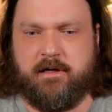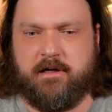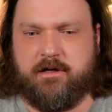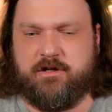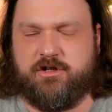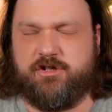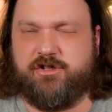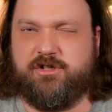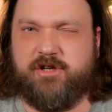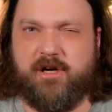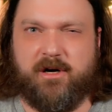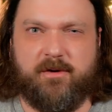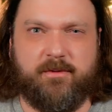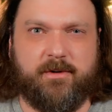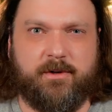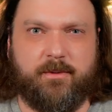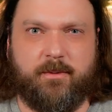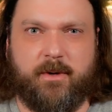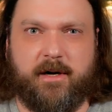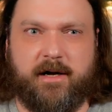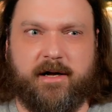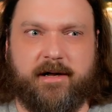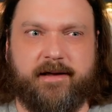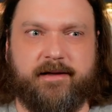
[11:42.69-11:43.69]

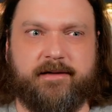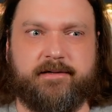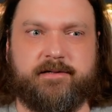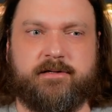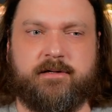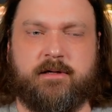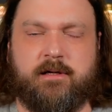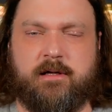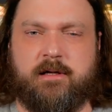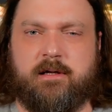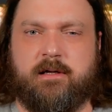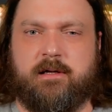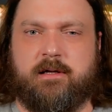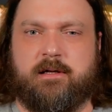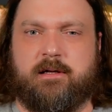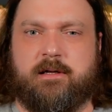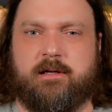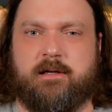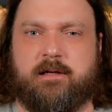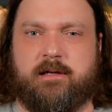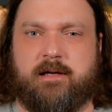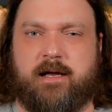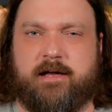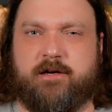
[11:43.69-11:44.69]
Sherry-wise,
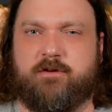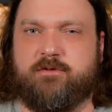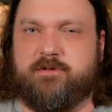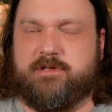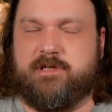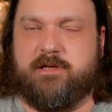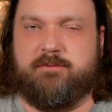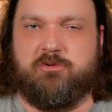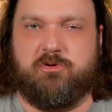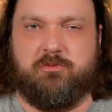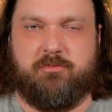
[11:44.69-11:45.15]
I don't seem